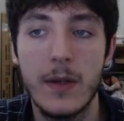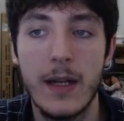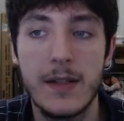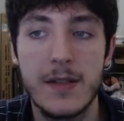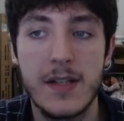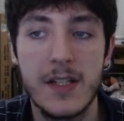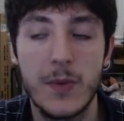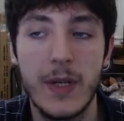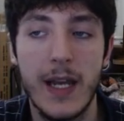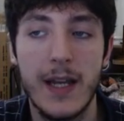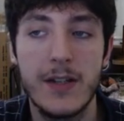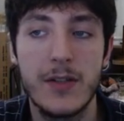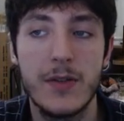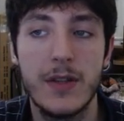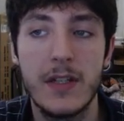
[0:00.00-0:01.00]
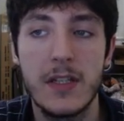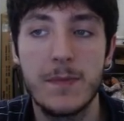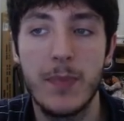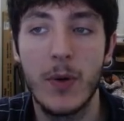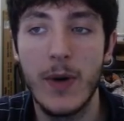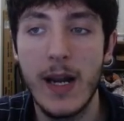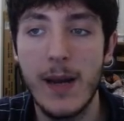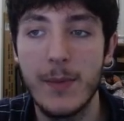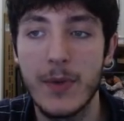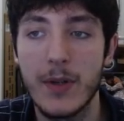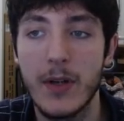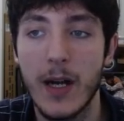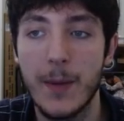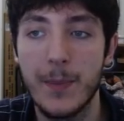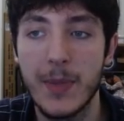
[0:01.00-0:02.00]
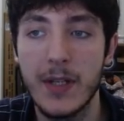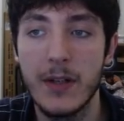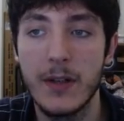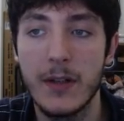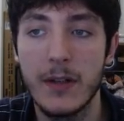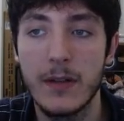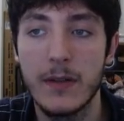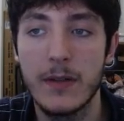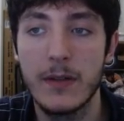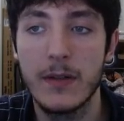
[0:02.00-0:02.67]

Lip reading: since we entered this parameter up here,